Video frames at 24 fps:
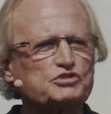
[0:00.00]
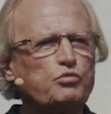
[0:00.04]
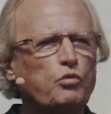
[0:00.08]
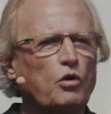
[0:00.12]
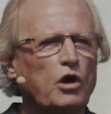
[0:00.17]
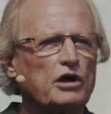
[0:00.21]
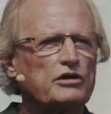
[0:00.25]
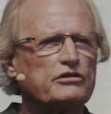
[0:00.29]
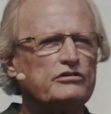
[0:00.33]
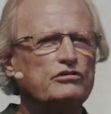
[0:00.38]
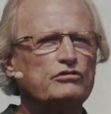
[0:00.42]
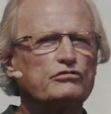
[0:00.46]

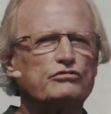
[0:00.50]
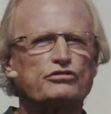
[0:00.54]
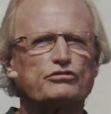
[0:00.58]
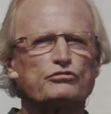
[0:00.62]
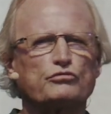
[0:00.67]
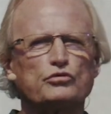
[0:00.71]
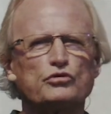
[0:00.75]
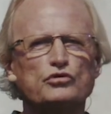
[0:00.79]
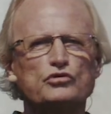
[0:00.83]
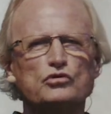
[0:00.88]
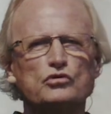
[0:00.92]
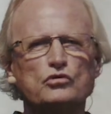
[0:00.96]
walk you
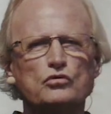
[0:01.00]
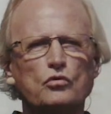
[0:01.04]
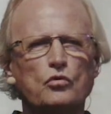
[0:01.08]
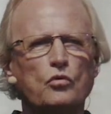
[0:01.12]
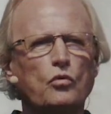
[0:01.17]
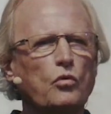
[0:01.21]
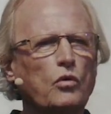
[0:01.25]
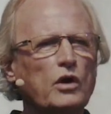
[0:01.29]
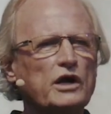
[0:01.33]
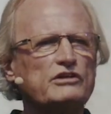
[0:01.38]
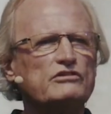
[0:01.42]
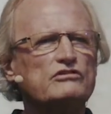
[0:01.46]
through
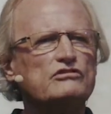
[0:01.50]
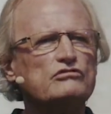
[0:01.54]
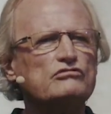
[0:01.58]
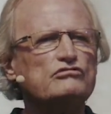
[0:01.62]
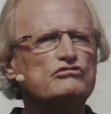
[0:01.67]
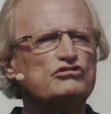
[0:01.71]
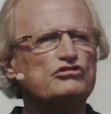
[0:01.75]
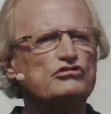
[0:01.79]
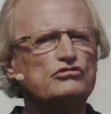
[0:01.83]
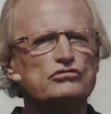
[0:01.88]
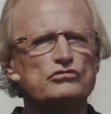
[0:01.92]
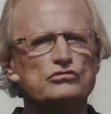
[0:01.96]
what you
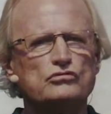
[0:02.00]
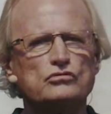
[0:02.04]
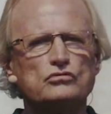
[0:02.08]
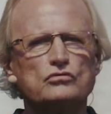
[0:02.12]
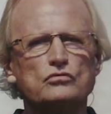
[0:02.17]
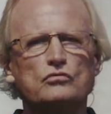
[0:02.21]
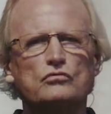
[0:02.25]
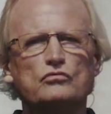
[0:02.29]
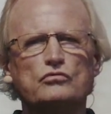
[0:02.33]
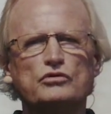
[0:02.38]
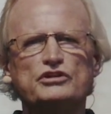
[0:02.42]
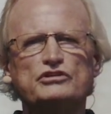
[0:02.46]

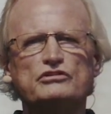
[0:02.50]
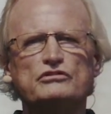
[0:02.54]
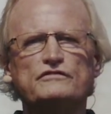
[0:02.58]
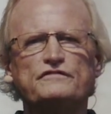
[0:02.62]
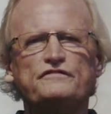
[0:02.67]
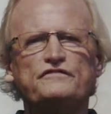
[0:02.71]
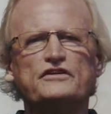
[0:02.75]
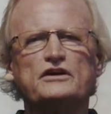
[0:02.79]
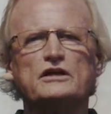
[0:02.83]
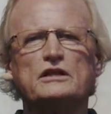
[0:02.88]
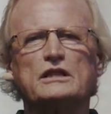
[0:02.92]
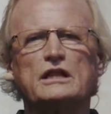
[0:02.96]
do when you
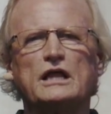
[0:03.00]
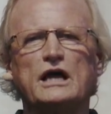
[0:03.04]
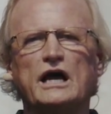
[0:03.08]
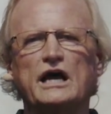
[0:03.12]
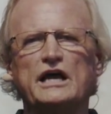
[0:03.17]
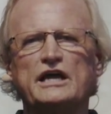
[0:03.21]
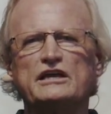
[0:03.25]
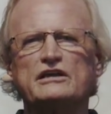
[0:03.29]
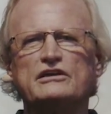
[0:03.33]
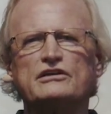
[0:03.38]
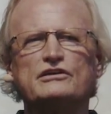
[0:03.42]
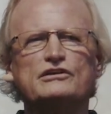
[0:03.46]
feel
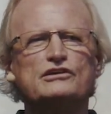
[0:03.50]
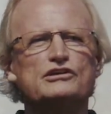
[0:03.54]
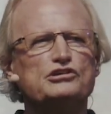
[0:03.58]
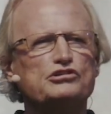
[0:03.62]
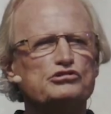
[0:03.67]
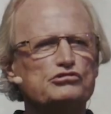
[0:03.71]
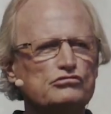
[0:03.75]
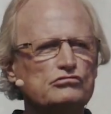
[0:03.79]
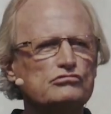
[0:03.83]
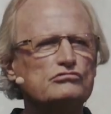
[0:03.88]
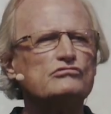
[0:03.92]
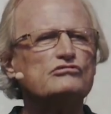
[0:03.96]
like
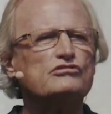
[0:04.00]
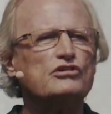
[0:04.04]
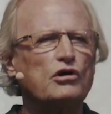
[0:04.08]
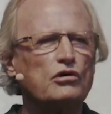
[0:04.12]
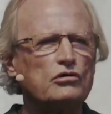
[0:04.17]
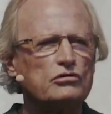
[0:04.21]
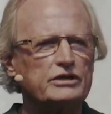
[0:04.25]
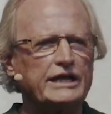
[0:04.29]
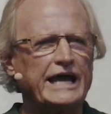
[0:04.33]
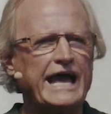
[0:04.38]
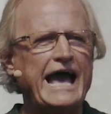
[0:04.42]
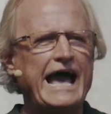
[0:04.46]
you
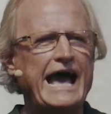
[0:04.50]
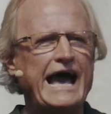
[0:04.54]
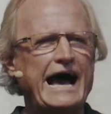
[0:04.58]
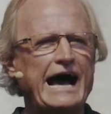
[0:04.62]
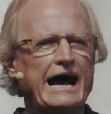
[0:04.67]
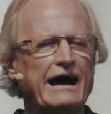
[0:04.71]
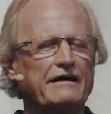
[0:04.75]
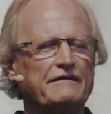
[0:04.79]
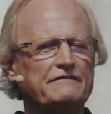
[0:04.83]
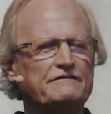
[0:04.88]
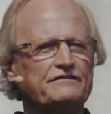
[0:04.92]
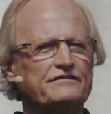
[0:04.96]
don't
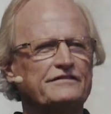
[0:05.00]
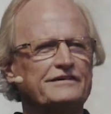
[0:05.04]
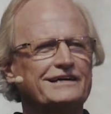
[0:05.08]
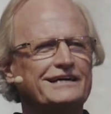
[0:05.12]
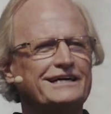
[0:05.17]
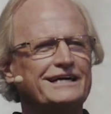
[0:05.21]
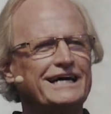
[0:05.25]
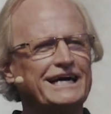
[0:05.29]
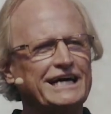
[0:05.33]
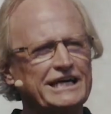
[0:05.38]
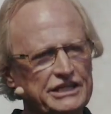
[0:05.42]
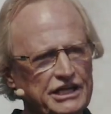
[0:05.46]
have
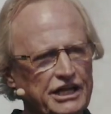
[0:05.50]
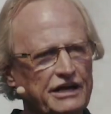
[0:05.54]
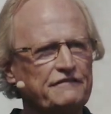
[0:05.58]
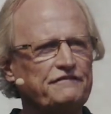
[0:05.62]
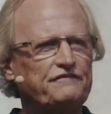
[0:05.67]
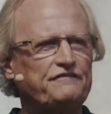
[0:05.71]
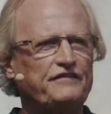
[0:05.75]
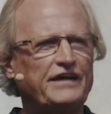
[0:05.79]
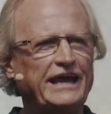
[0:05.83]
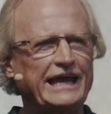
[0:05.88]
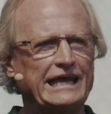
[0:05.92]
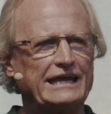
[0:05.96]
enough
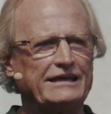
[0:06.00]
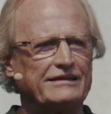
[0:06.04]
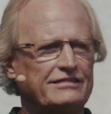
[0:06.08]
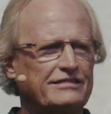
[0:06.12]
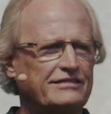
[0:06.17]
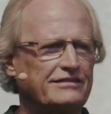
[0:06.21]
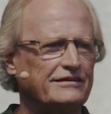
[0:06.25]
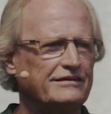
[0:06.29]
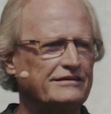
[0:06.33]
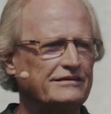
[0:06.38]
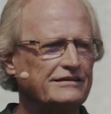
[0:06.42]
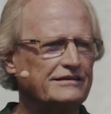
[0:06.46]
faith.